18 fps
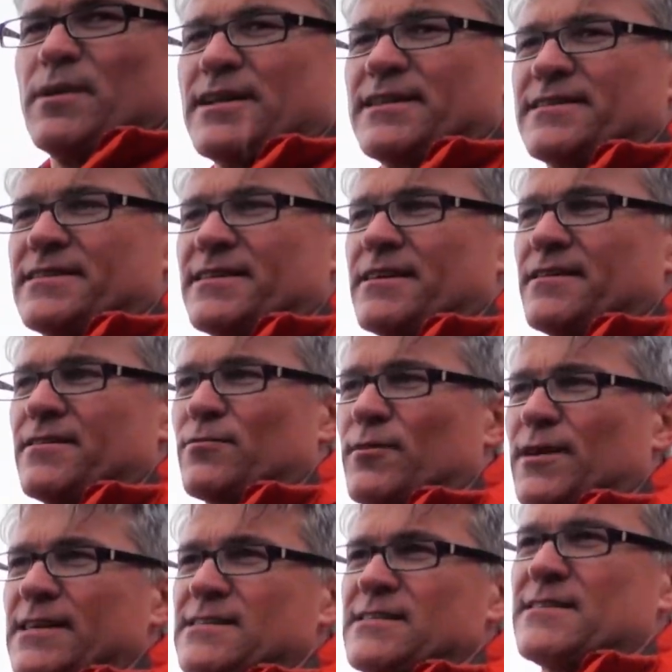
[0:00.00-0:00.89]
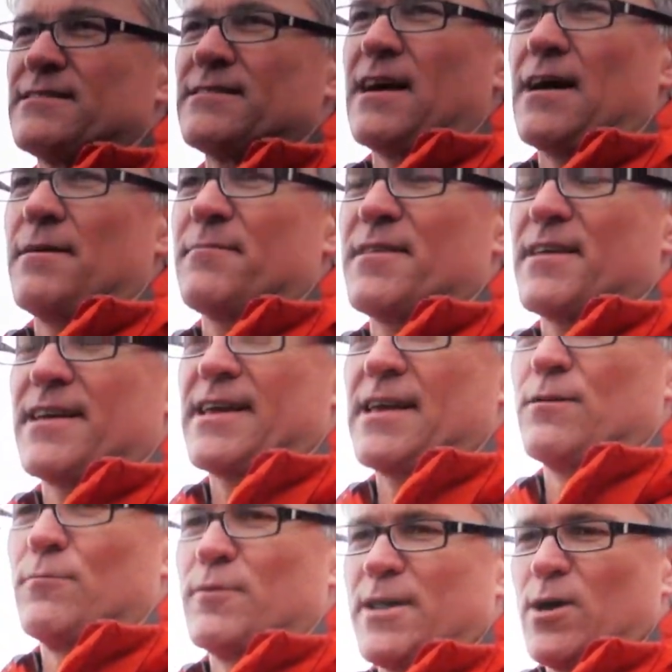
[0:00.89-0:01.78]
But the reason I'm
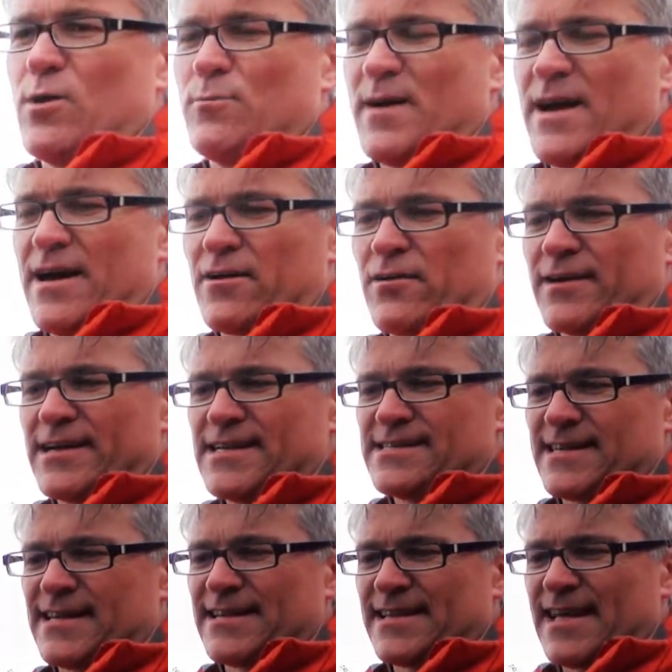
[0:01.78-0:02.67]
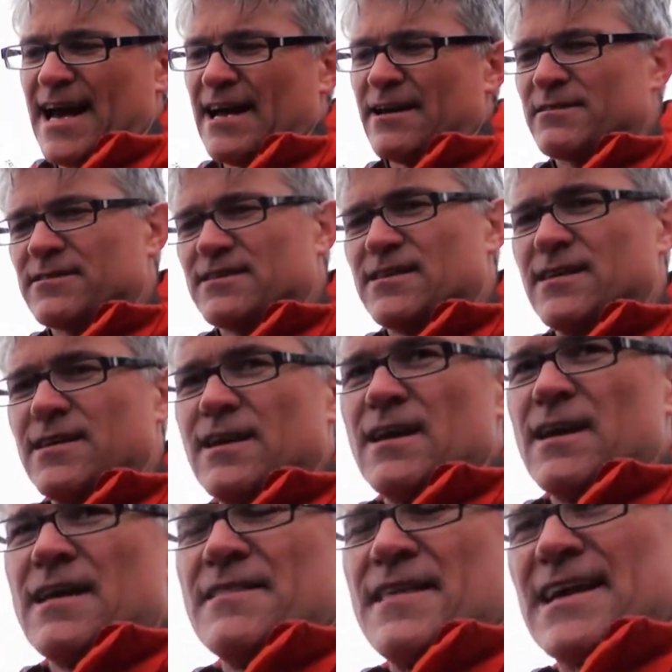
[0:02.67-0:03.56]
thinking without battery is
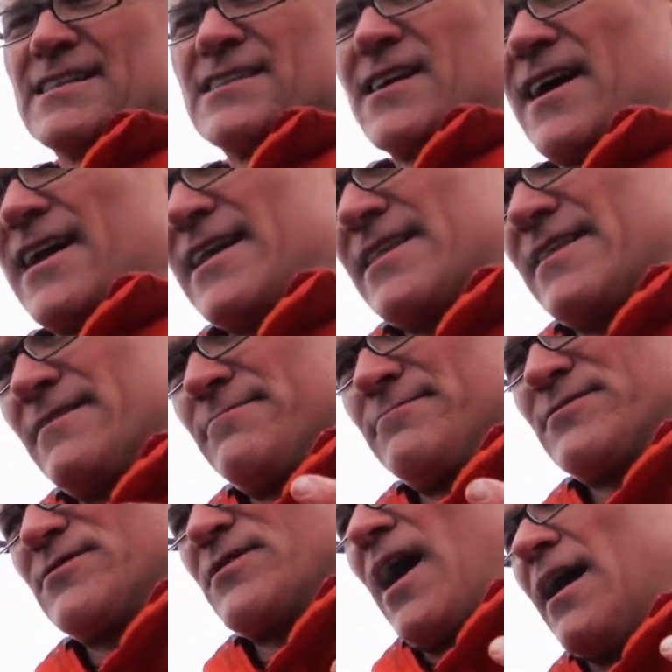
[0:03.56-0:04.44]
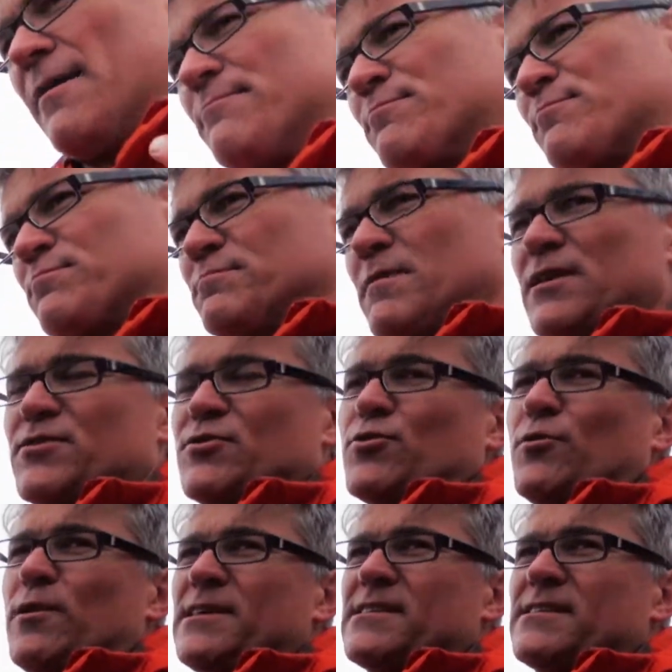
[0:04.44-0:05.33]
that's kind of a
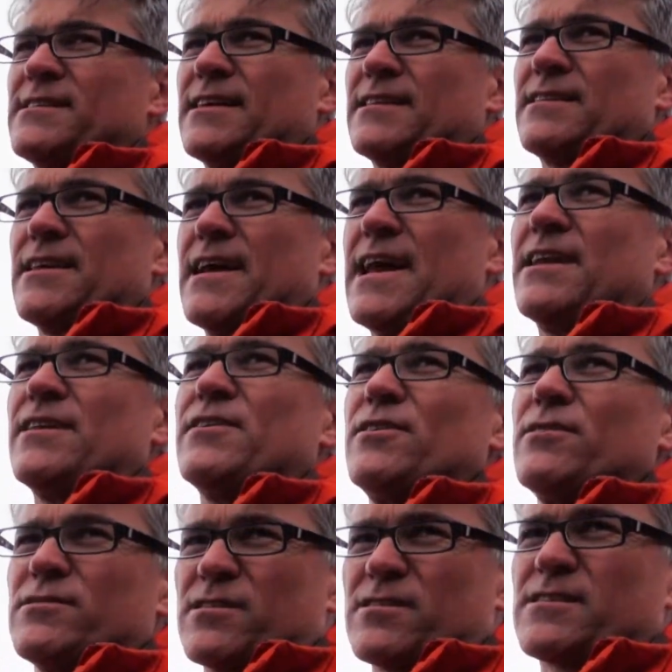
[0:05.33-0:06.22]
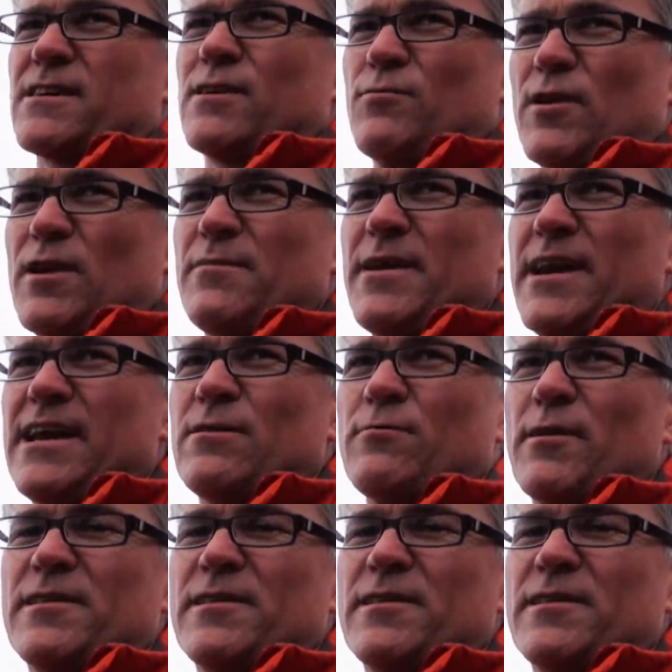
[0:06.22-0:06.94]
choice that the end user is going to want to make.